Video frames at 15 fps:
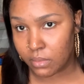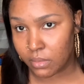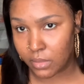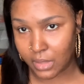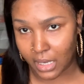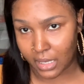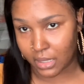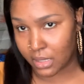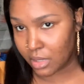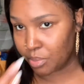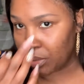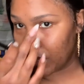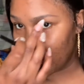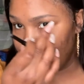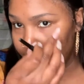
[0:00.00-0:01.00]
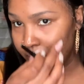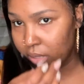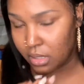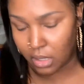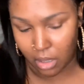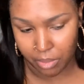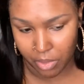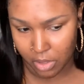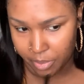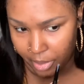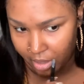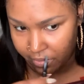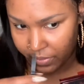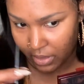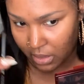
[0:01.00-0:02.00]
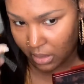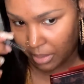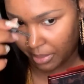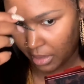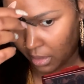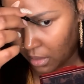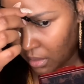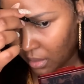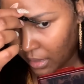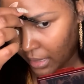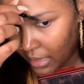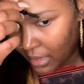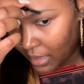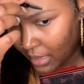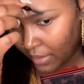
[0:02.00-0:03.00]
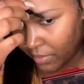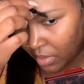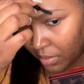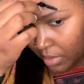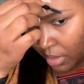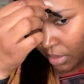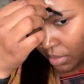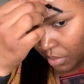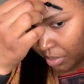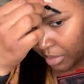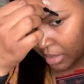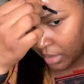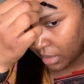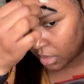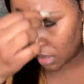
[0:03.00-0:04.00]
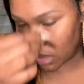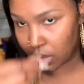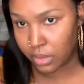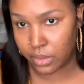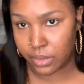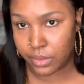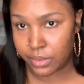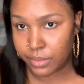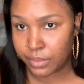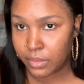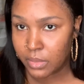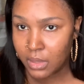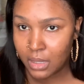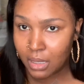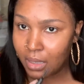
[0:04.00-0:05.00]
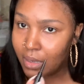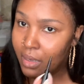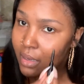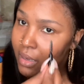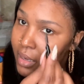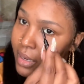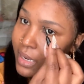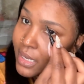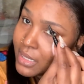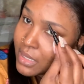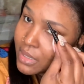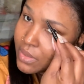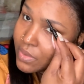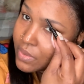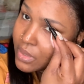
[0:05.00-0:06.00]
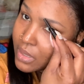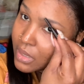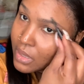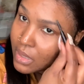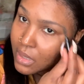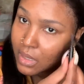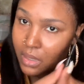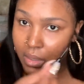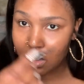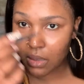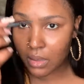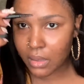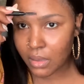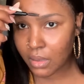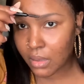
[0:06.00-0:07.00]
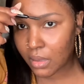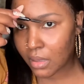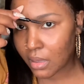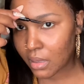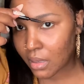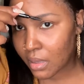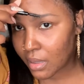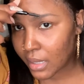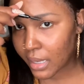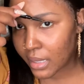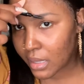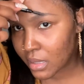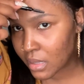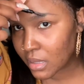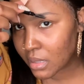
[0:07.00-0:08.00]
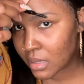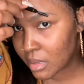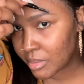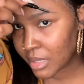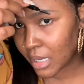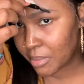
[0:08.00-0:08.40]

Like this brow is almost perfect to me. Like I didn't have to really do much, and I still need like some type